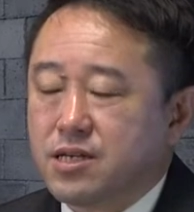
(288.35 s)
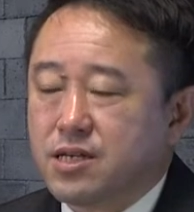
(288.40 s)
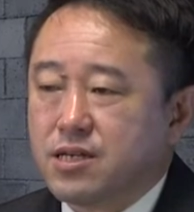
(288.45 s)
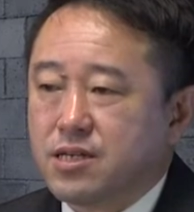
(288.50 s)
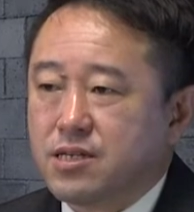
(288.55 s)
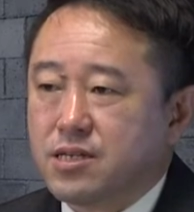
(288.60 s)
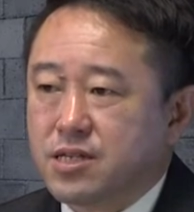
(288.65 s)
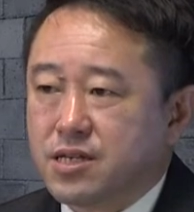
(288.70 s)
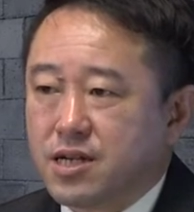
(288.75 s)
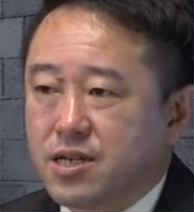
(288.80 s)
We
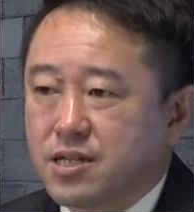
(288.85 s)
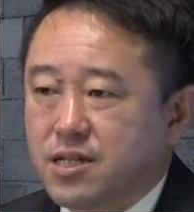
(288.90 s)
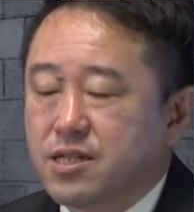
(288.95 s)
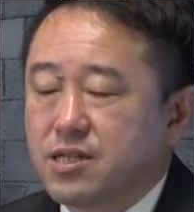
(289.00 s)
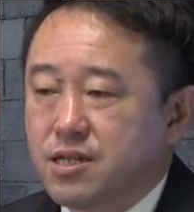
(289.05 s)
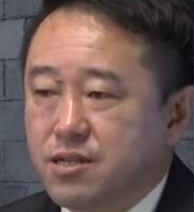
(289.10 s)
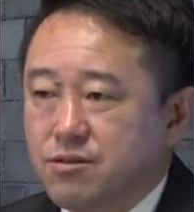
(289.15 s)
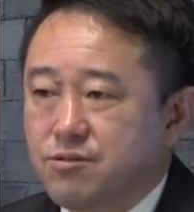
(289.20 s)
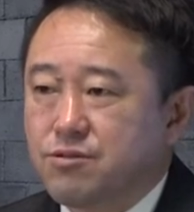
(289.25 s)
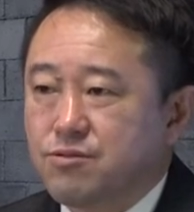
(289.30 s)
wish for
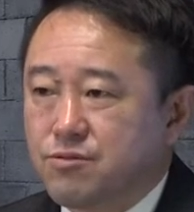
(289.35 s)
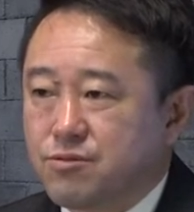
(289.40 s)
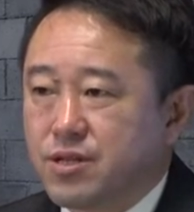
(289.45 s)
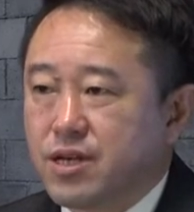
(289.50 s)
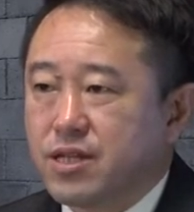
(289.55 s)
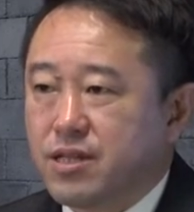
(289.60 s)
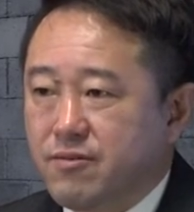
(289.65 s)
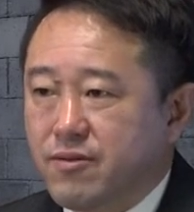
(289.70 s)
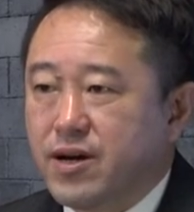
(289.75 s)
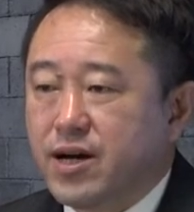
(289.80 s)
your
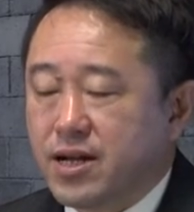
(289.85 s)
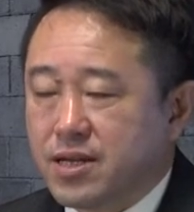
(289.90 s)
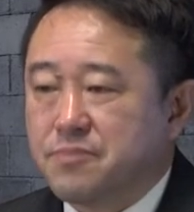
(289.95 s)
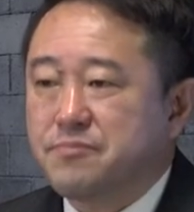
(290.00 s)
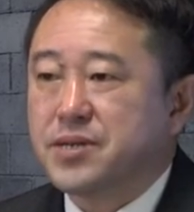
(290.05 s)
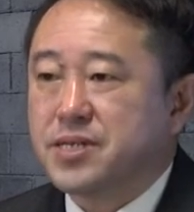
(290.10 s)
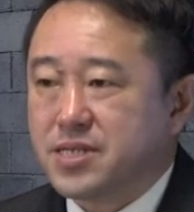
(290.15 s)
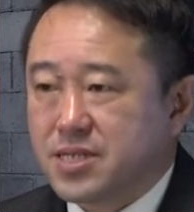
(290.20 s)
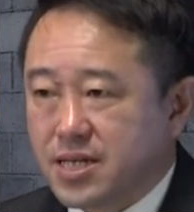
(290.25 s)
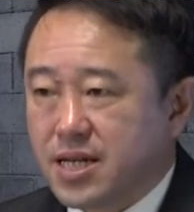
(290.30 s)
understanding
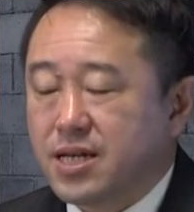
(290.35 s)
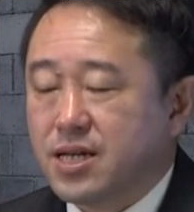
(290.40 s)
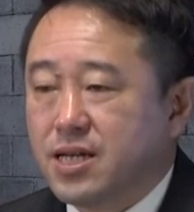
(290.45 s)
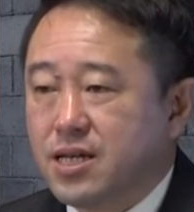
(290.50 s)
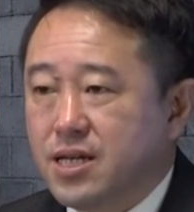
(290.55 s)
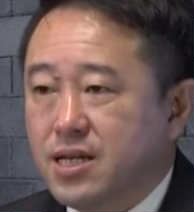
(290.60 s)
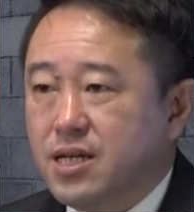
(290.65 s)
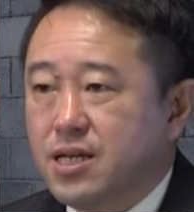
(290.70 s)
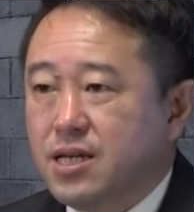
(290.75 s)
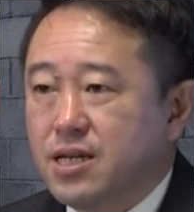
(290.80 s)
that this
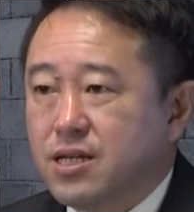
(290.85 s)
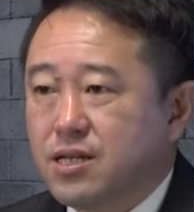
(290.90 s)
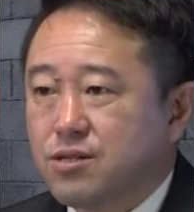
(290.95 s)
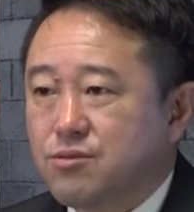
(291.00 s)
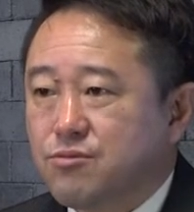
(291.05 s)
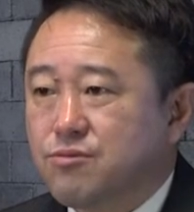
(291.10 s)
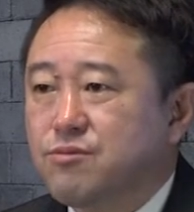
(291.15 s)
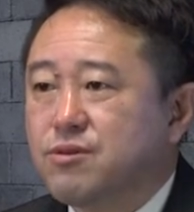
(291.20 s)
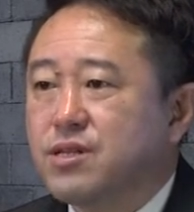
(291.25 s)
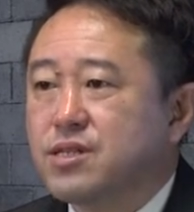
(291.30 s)

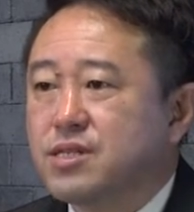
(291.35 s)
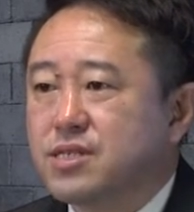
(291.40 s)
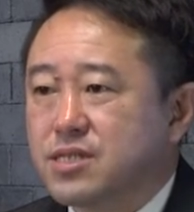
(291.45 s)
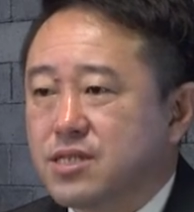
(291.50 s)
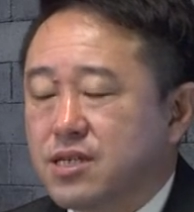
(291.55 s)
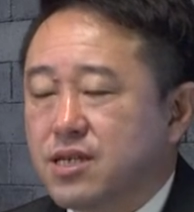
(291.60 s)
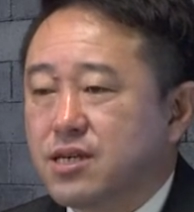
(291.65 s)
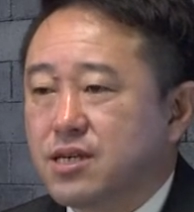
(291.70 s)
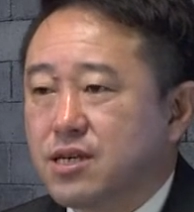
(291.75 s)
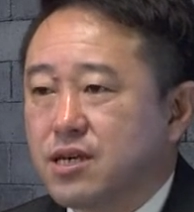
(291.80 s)
forecast is
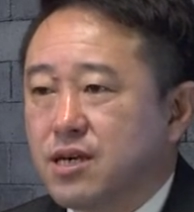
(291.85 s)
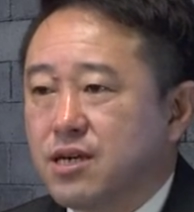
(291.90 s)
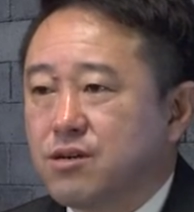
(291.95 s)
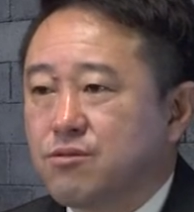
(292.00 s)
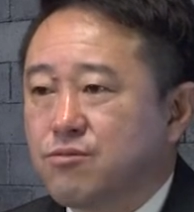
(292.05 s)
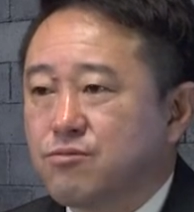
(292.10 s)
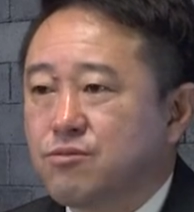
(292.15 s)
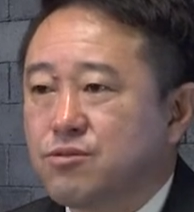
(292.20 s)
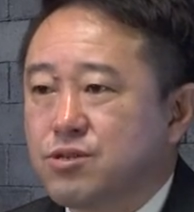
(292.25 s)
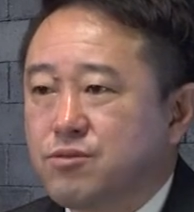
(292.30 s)
based on
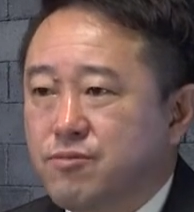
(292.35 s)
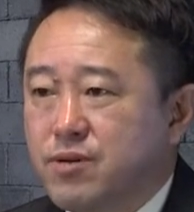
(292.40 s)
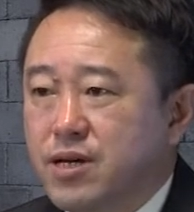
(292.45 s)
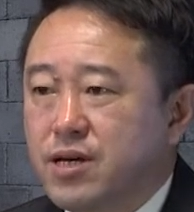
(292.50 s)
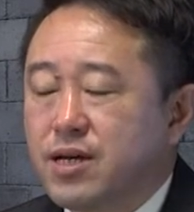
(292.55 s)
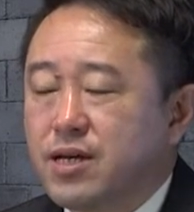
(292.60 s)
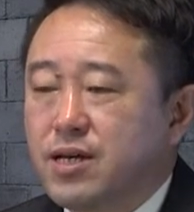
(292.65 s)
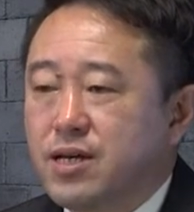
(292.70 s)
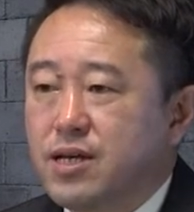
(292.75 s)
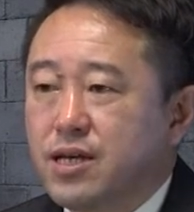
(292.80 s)

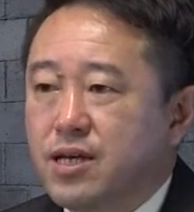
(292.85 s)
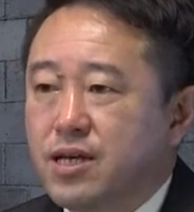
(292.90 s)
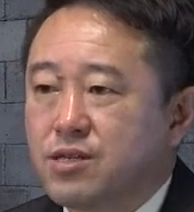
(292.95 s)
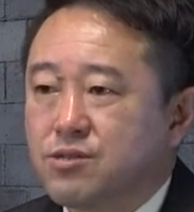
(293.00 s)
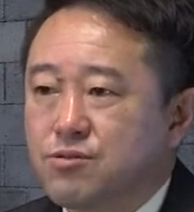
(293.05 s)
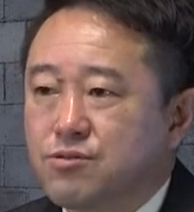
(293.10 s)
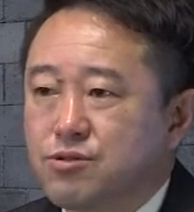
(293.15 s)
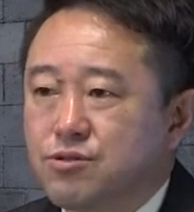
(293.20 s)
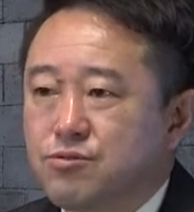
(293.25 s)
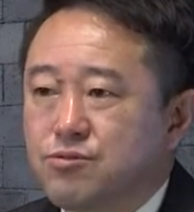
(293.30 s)
eliminating the
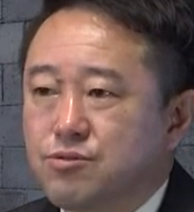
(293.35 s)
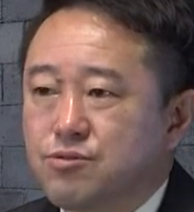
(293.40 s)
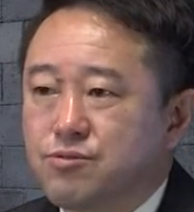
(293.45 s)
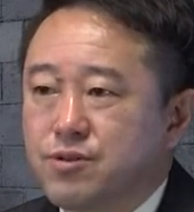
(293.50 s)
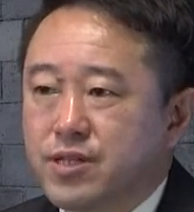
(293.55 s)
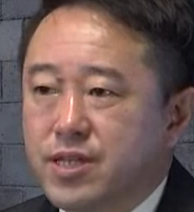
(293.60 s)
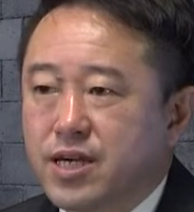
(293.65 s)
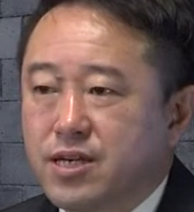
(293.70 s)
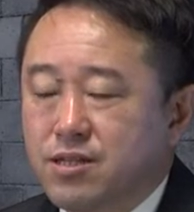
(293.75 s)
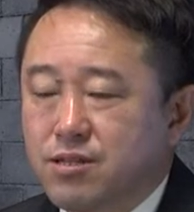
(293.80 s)
first
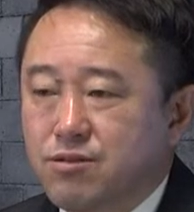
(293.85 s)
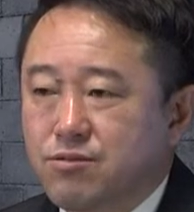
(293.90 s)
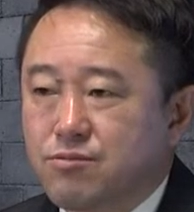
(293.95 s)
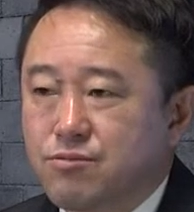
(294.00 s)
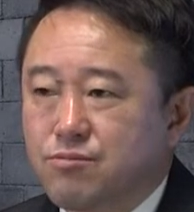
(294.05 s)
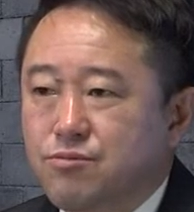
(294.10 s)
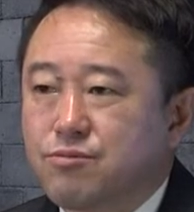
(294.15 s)
half part